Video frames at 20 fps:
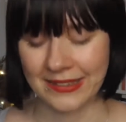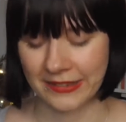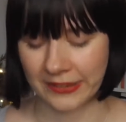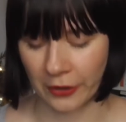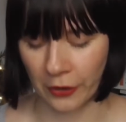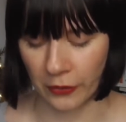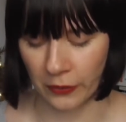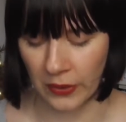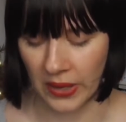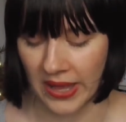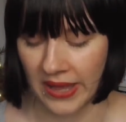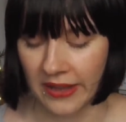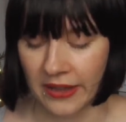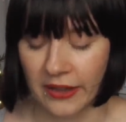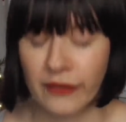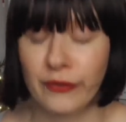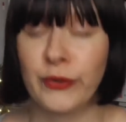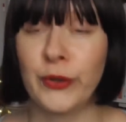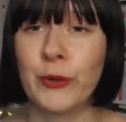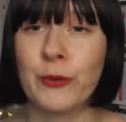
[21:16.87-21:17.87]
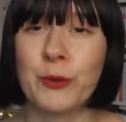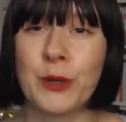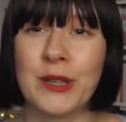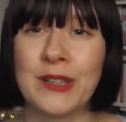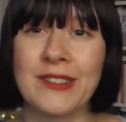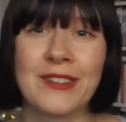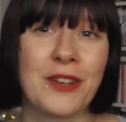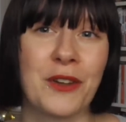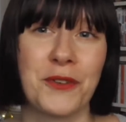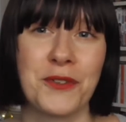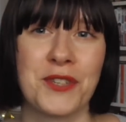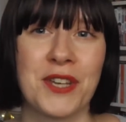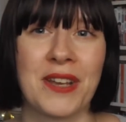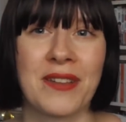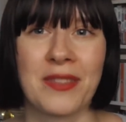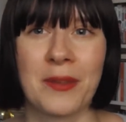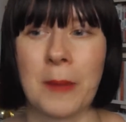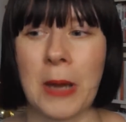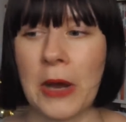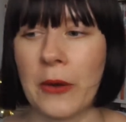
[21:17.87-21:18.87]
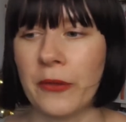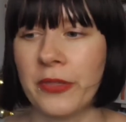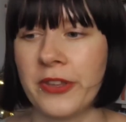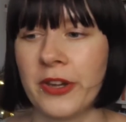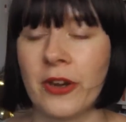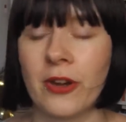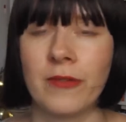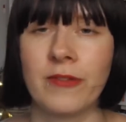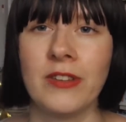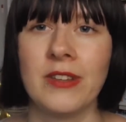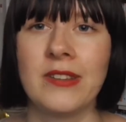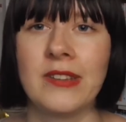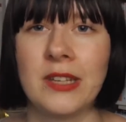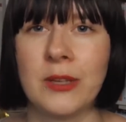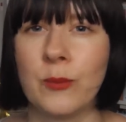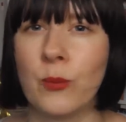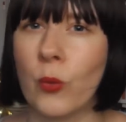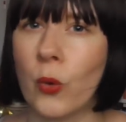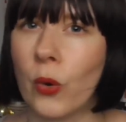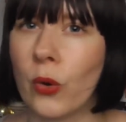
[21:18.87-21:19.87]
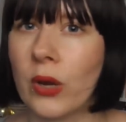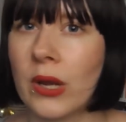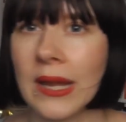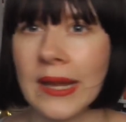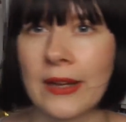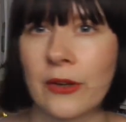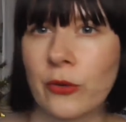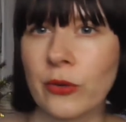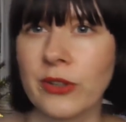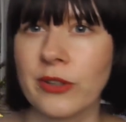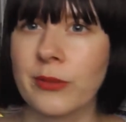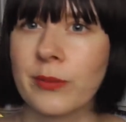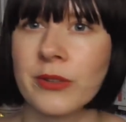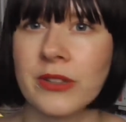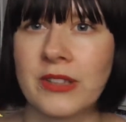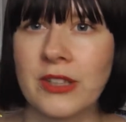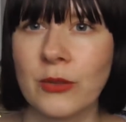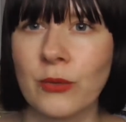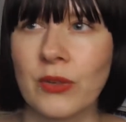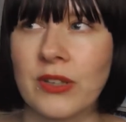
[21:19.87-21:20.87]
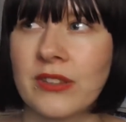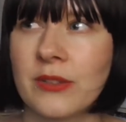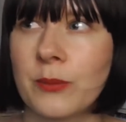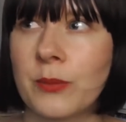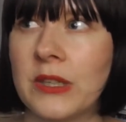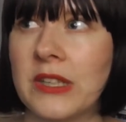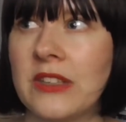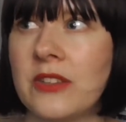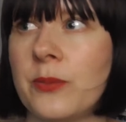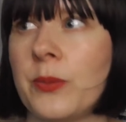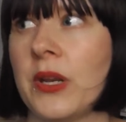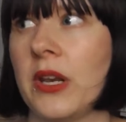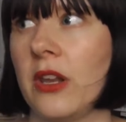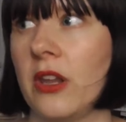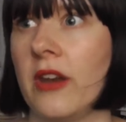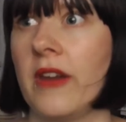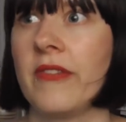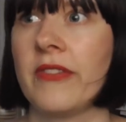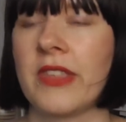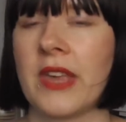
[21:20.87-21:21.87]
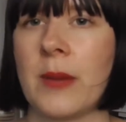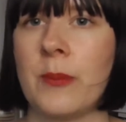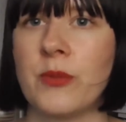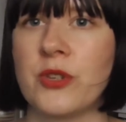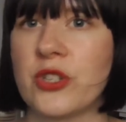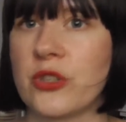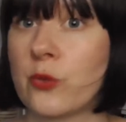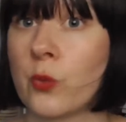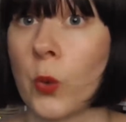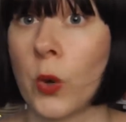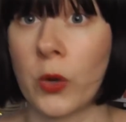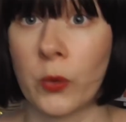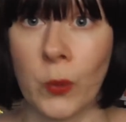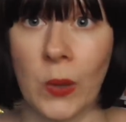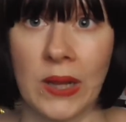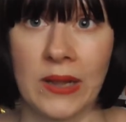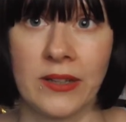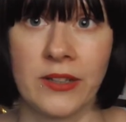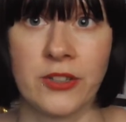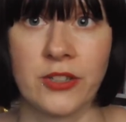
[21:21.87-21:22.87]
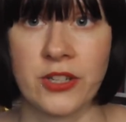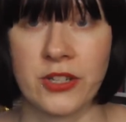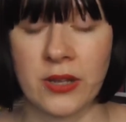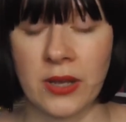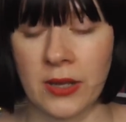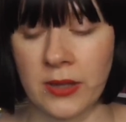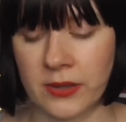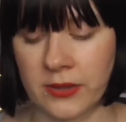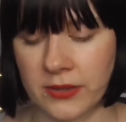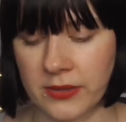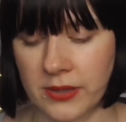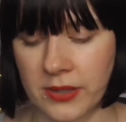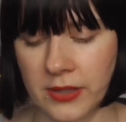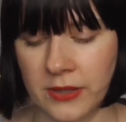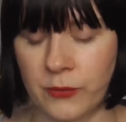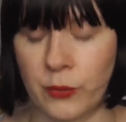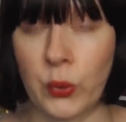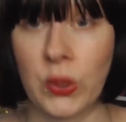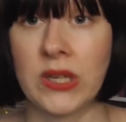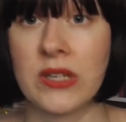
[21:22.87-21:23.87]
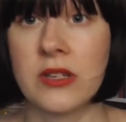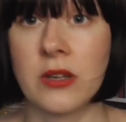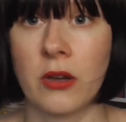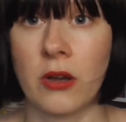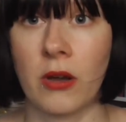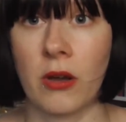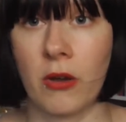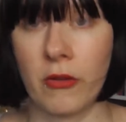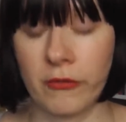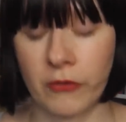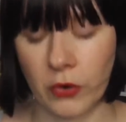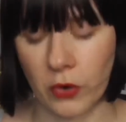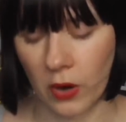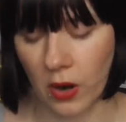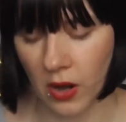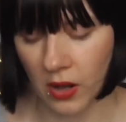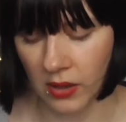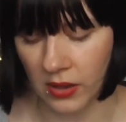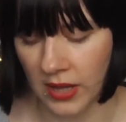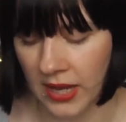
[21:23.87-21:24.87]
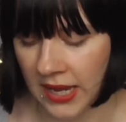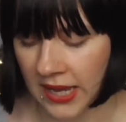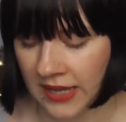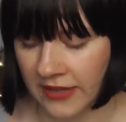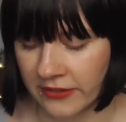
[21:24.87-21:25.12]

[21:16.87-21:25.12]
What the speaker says: So if you want, go check them out. They're obviously more like Christmassy recipes, but a lot of them just work well in winter overall.